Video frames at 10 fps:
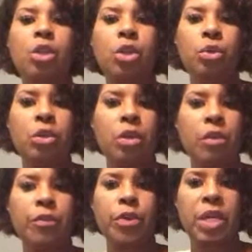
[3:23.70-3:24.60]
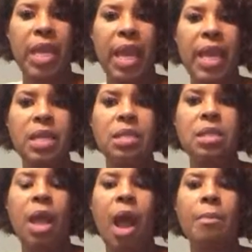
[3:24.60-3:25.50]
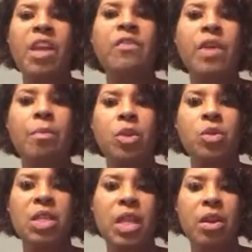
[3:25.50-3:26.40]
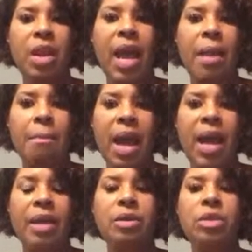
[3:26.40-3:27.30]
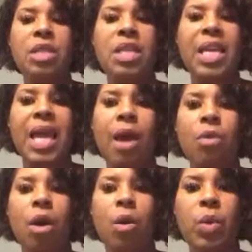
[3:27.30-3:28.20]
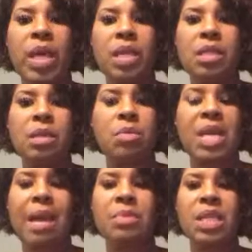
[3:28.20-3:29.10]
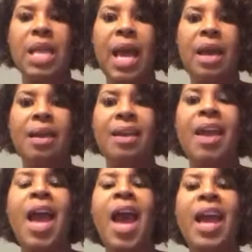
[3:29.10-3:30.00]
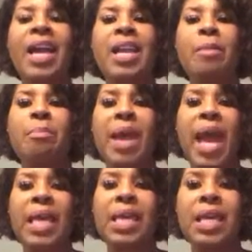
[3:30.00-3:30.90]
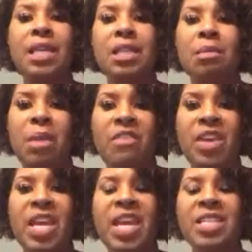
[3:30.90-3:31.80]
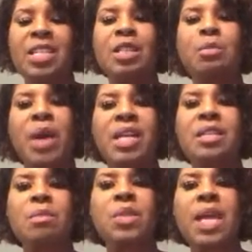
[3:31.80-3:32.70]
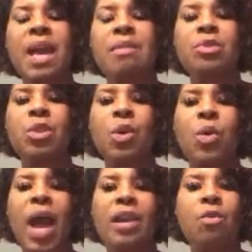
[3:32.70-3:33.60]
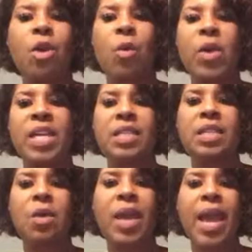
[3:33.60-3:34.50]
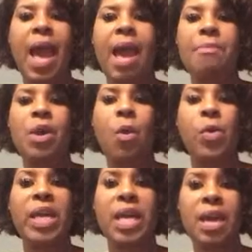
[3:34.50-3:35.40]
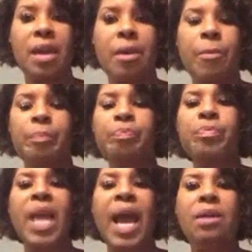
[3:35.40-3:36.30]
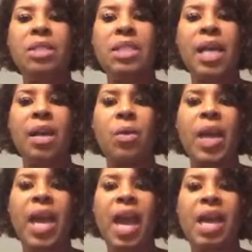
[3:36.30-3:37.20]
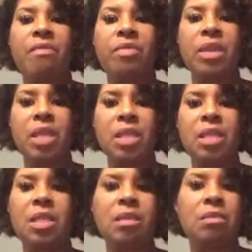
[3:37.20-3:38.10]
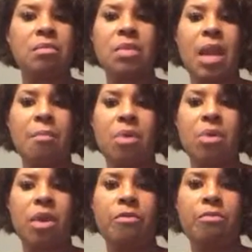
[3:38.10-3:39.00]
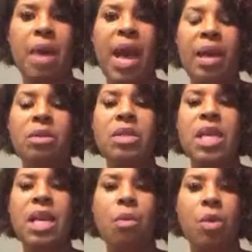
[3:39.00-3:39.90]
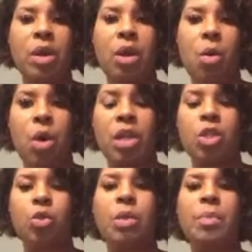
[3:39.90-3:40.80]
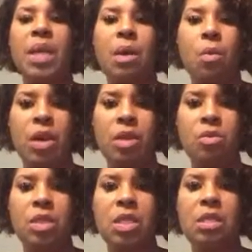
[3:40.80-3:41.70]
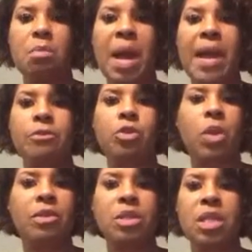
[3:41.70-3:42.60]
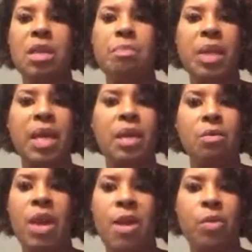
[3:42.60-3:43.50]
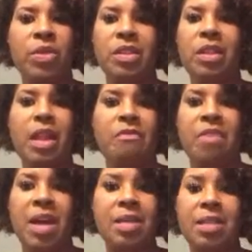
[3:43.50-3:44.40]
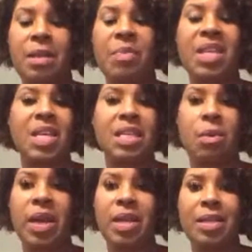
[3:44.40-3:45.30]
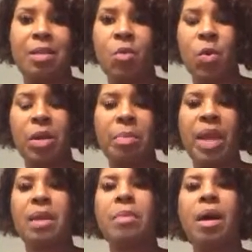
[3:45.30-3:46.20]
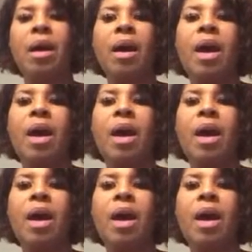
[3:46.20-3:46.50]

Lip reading: you look for dates. If I'm using airline miles, then I'll go in sometimes and I kind of back into my vacation spot sometimes. So I don't go in and say, okay, I'm going here. I'll say, okay, I have this number of miles and I want to go on a trip and I want to use these miles. So I'll just keep playing around with it till I find something. That's how I ended up going to Panama.